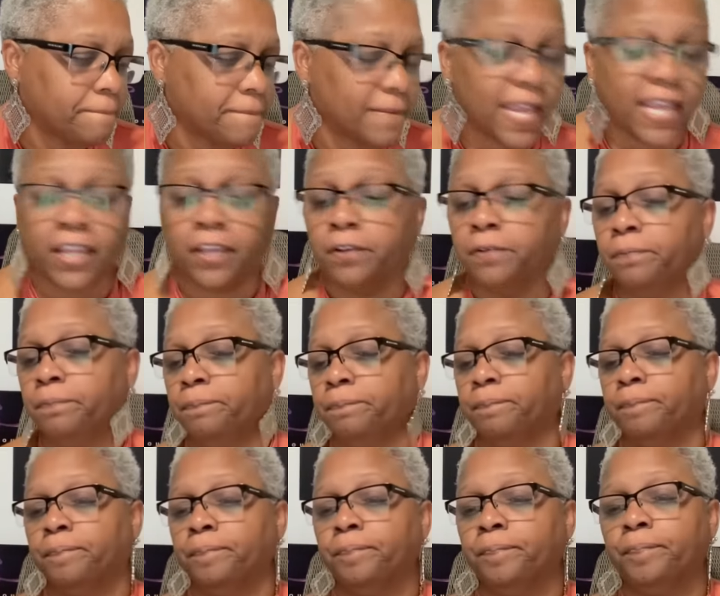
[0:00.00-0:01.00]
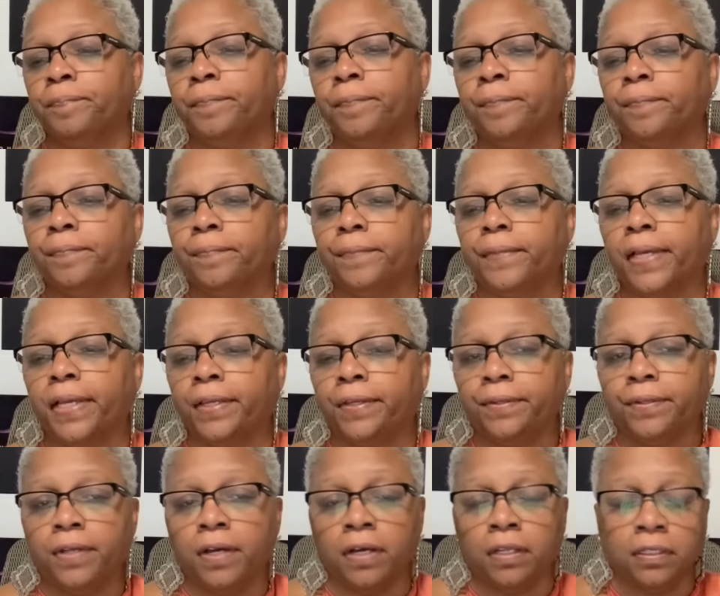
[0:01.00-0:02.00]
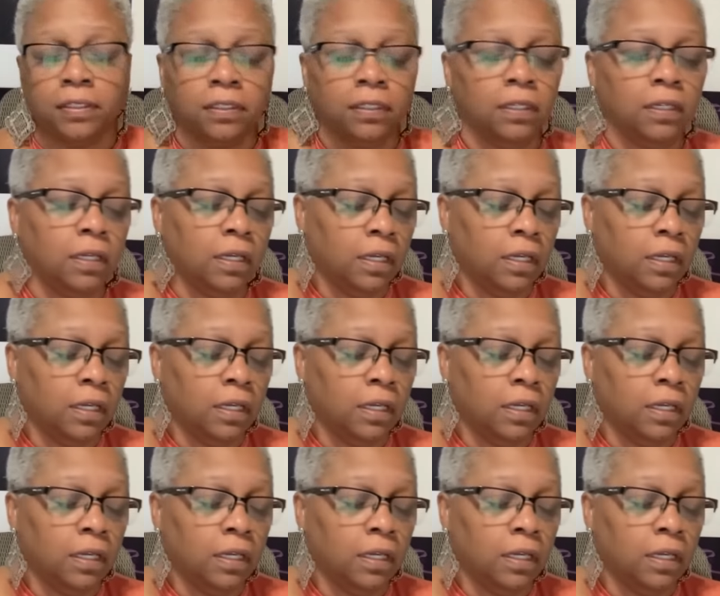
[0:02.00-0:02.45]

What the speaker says: Thank you. Thank you, darling.